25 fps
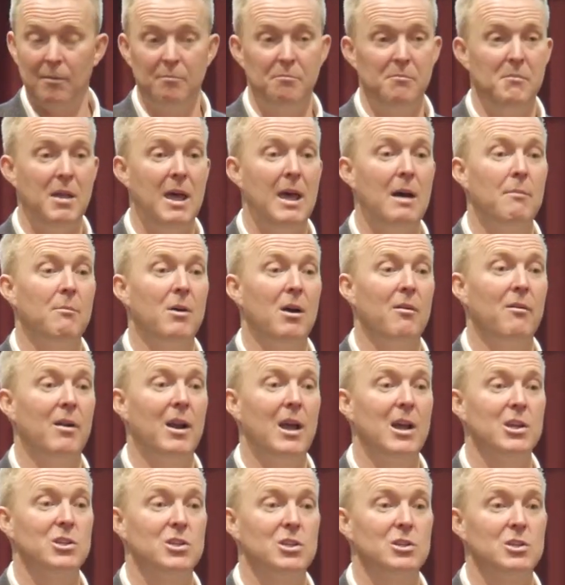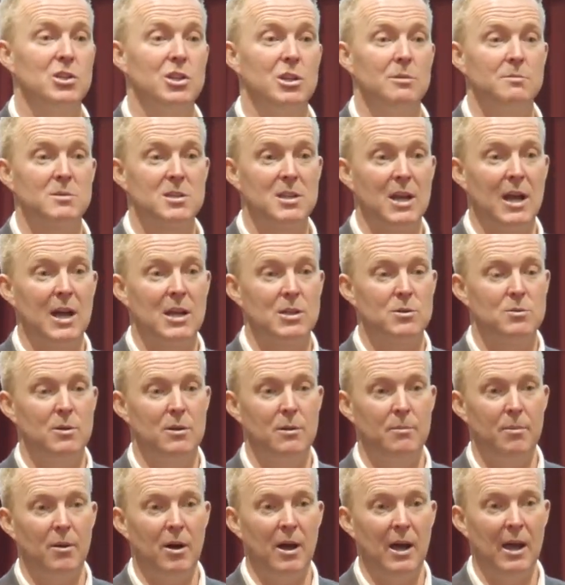Now my relationship starts with
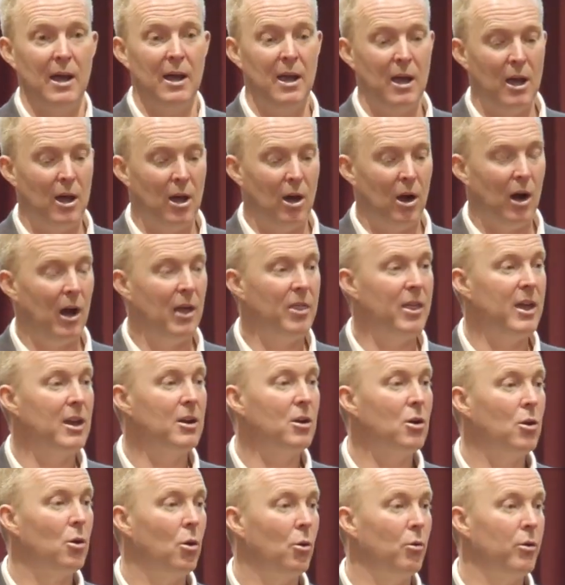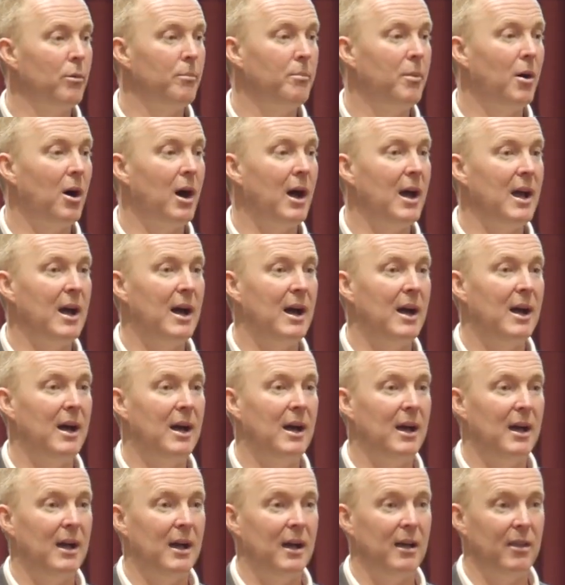the buyer. I then call the buyer
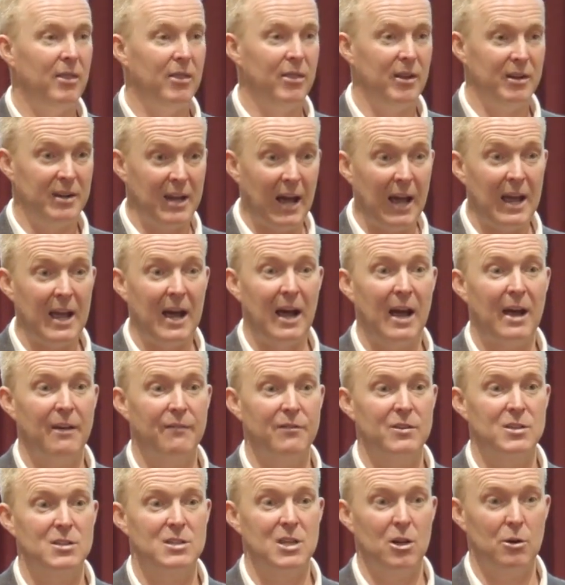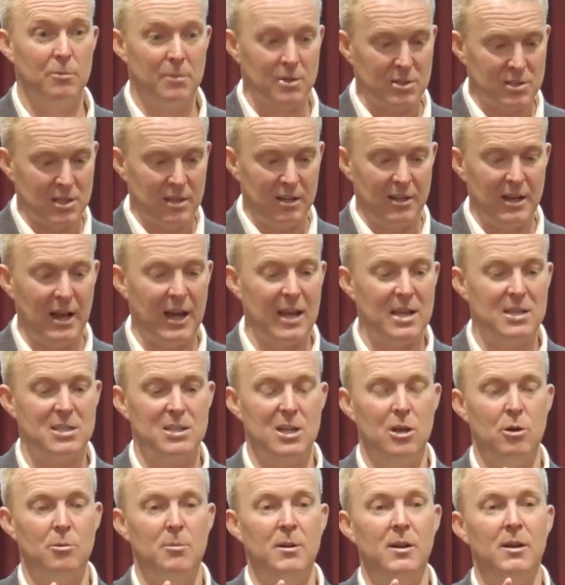the day after settlement. So the day of
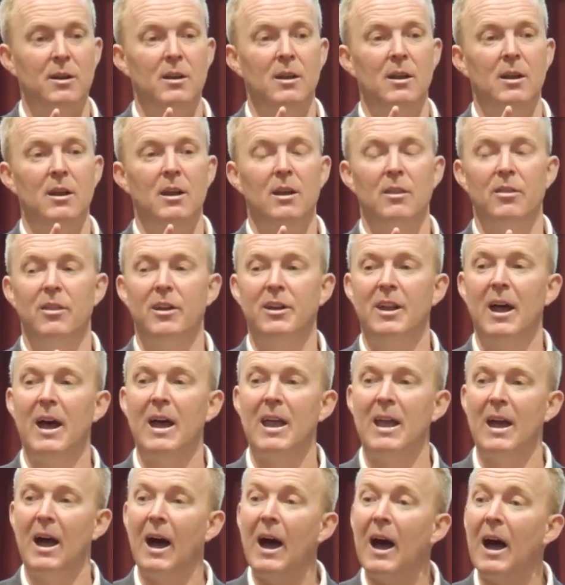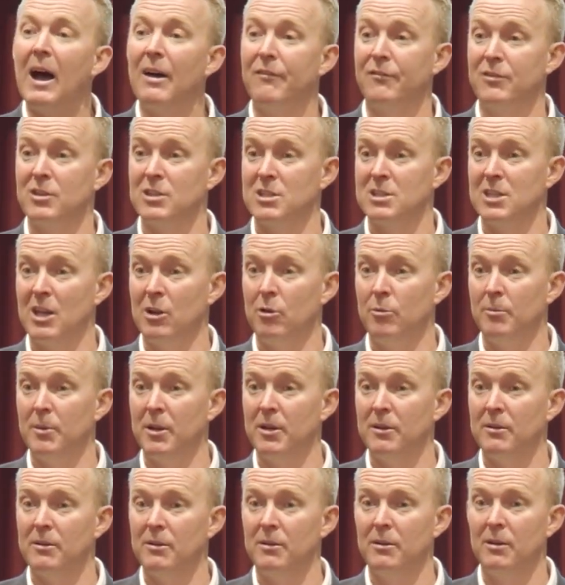settlement, the day after
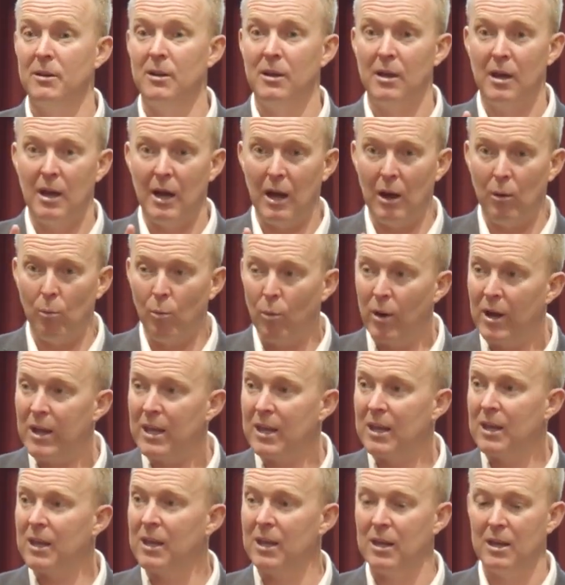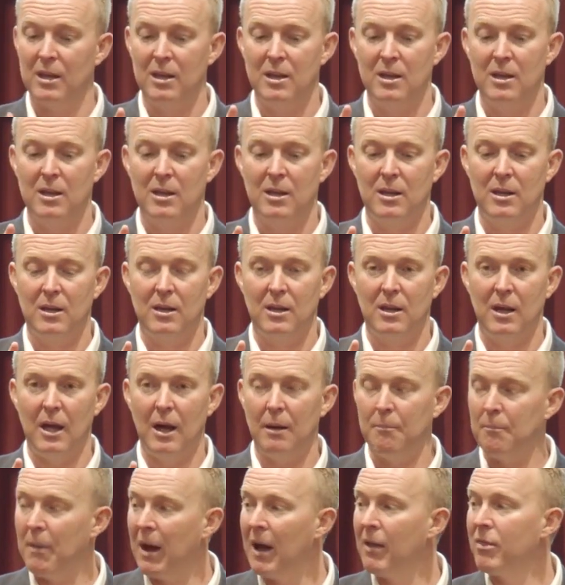settlement, a week,
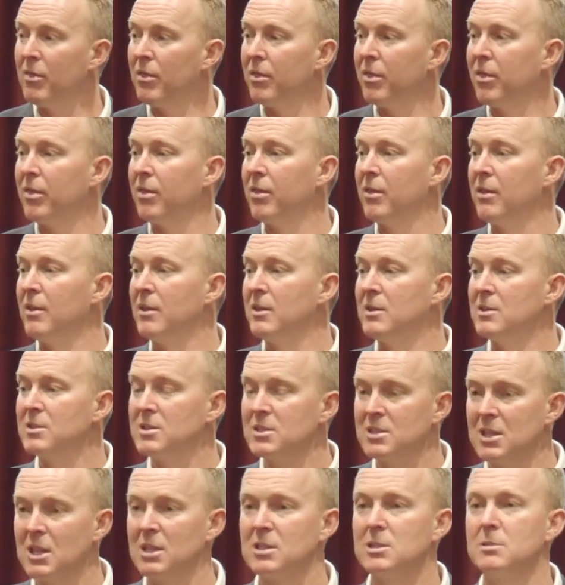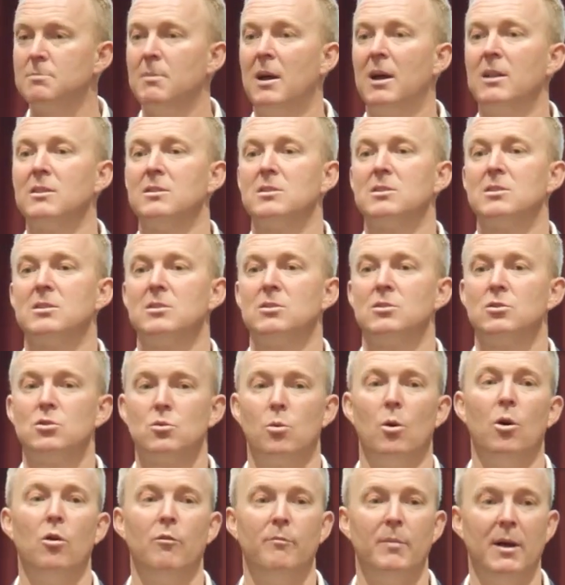a month, six months,
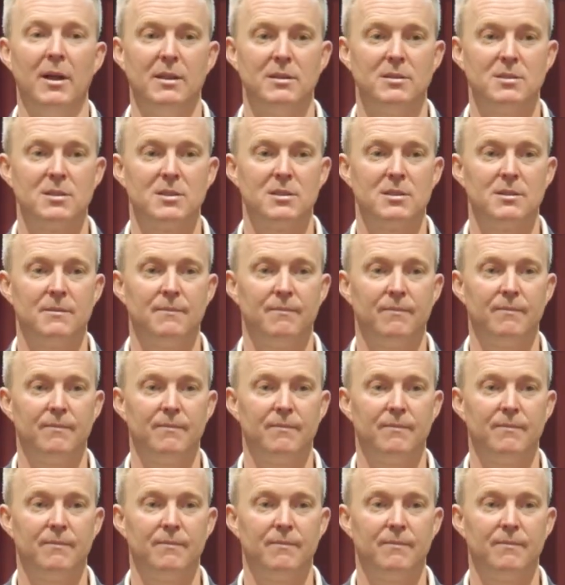12 months.